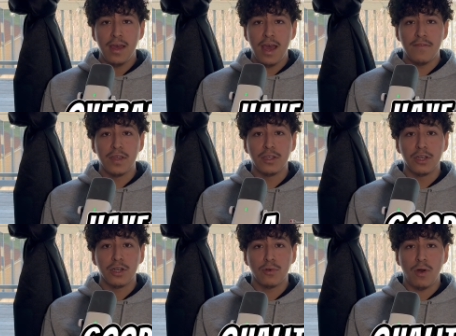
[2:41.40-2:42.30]
have a
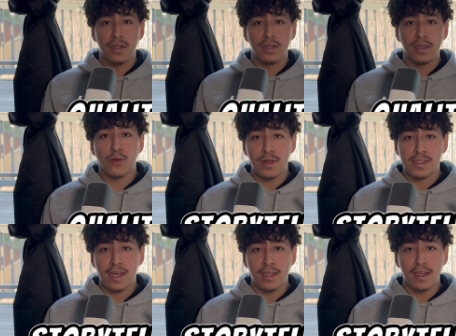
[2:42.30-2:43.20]
good quality
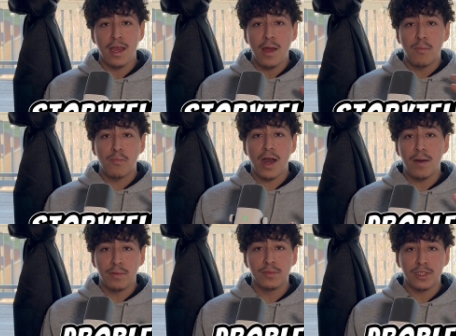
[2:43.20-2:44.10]
storytelling,
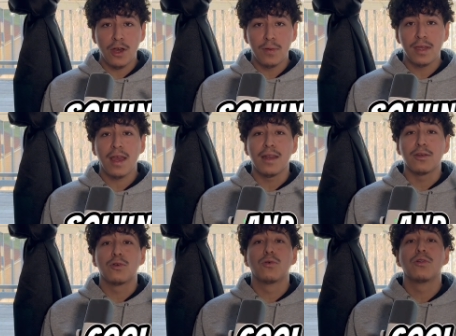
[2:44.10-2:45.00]
problem solving, and
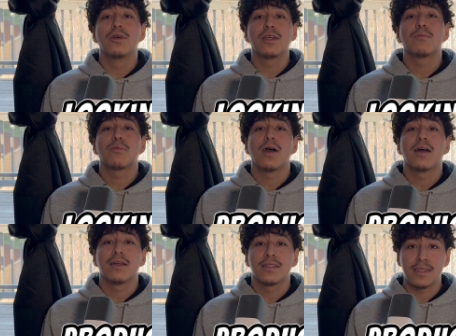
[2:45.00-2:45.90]
cool looking
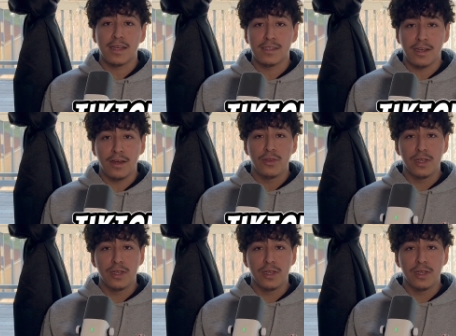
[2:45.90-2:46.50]
product TikTok.